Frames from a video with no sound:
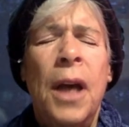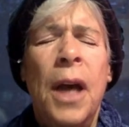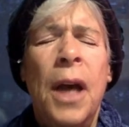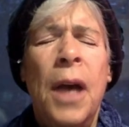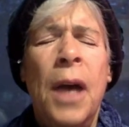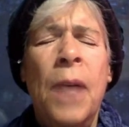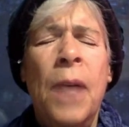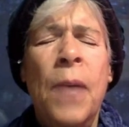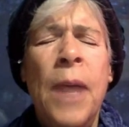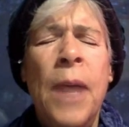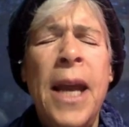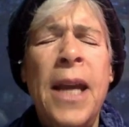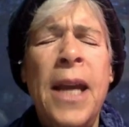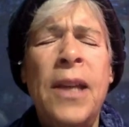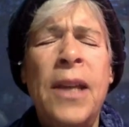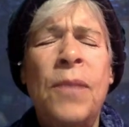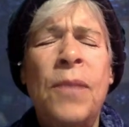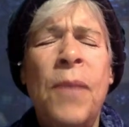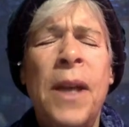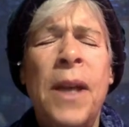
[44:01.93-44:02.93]
I
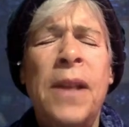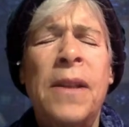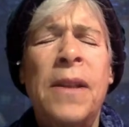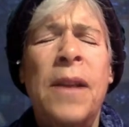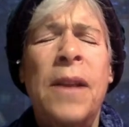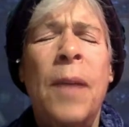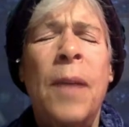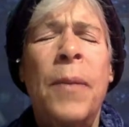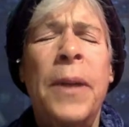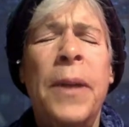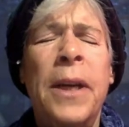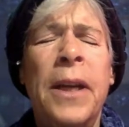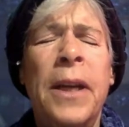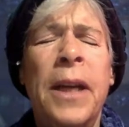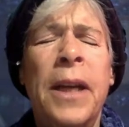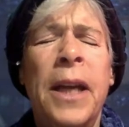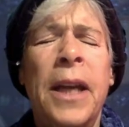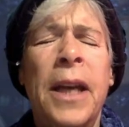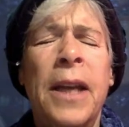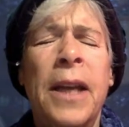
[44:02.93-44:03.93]
raise my suppliant
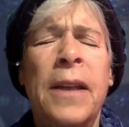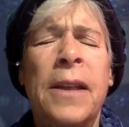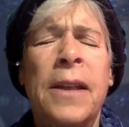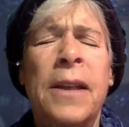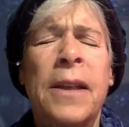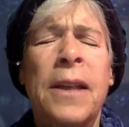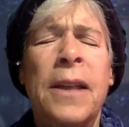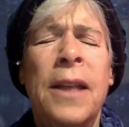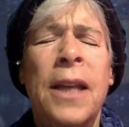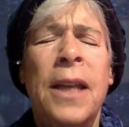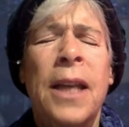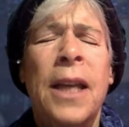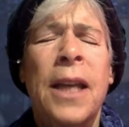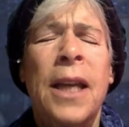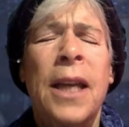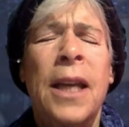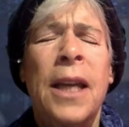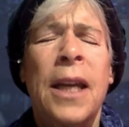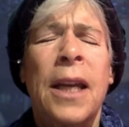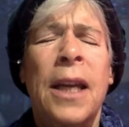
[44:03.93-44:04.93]
hands to
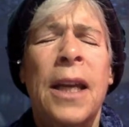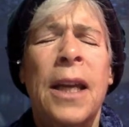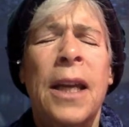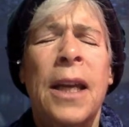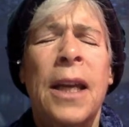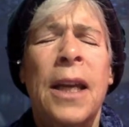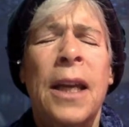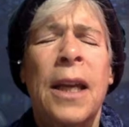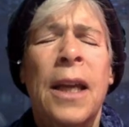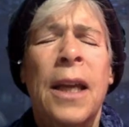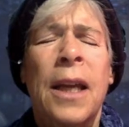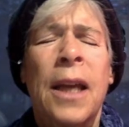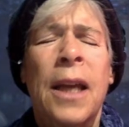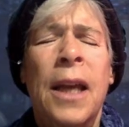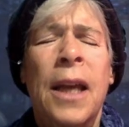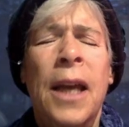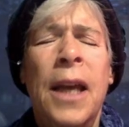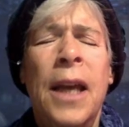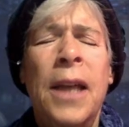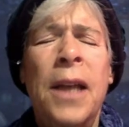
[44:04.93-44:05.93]
thee
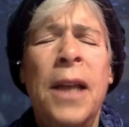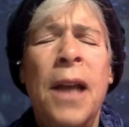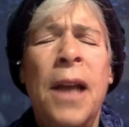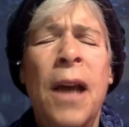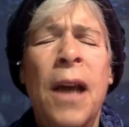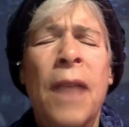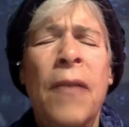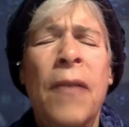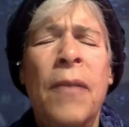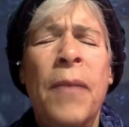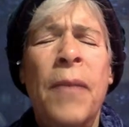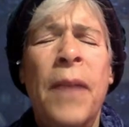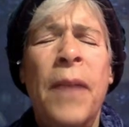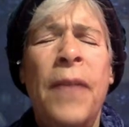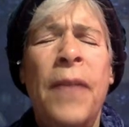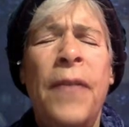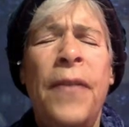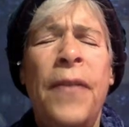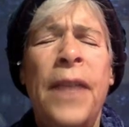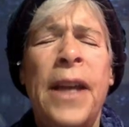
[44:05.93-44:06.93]
and cover my
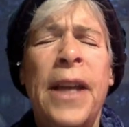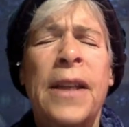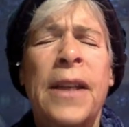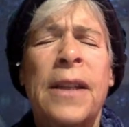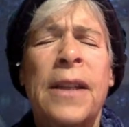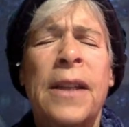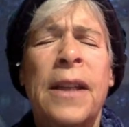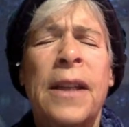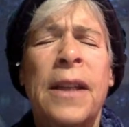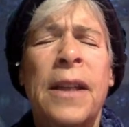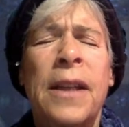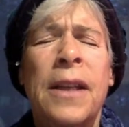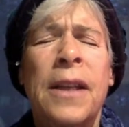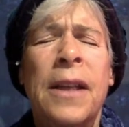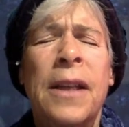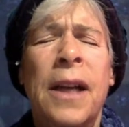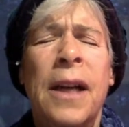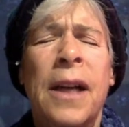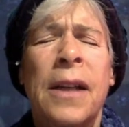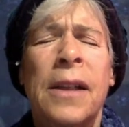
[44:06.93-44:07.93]
face in the
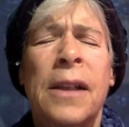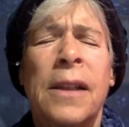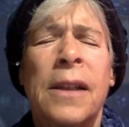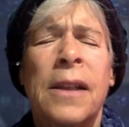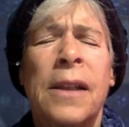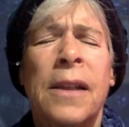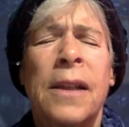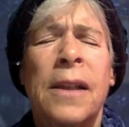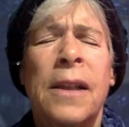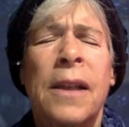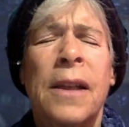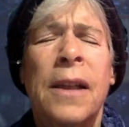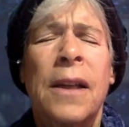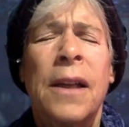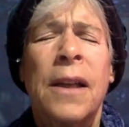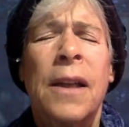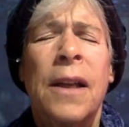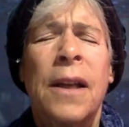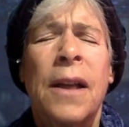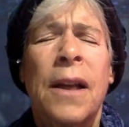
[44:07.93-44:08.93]
dust
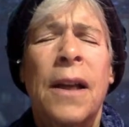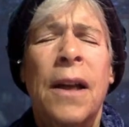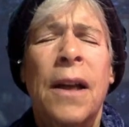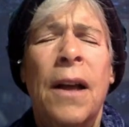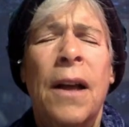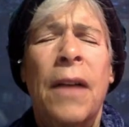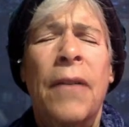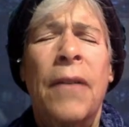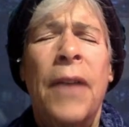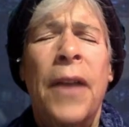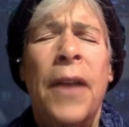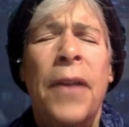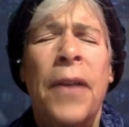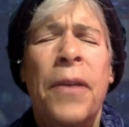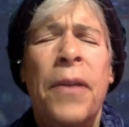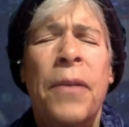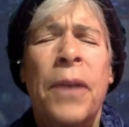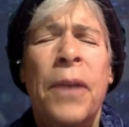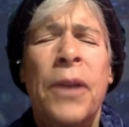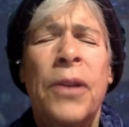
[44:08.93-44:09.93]
of that
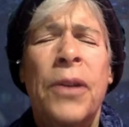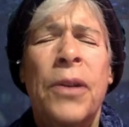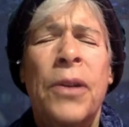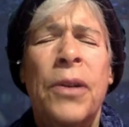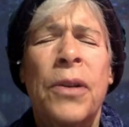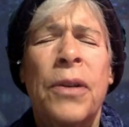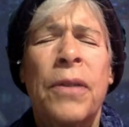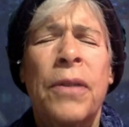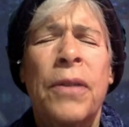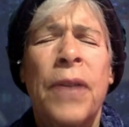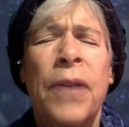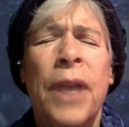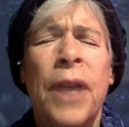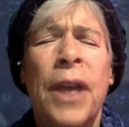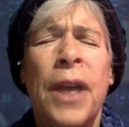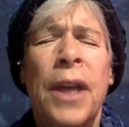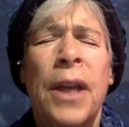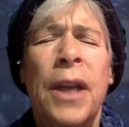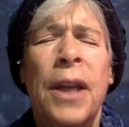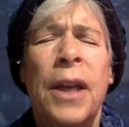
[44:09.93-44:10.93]
threshold of thine.